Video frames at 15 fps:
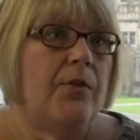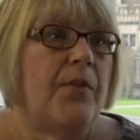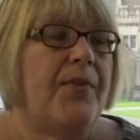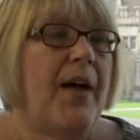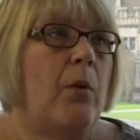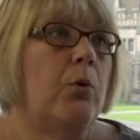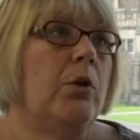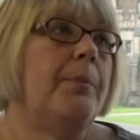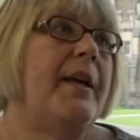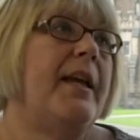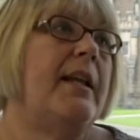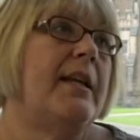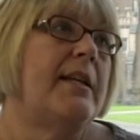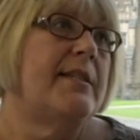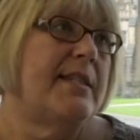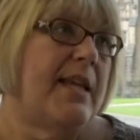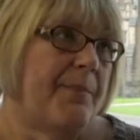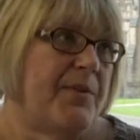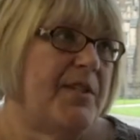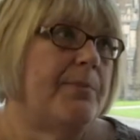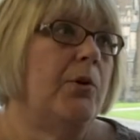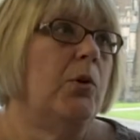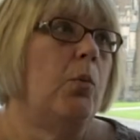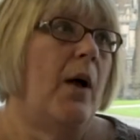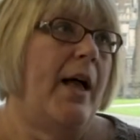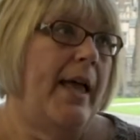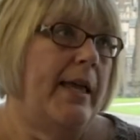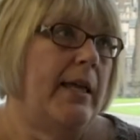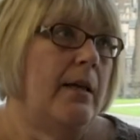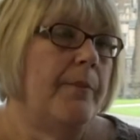that will be an acceptable
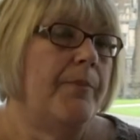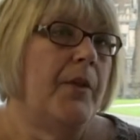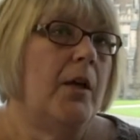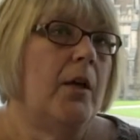way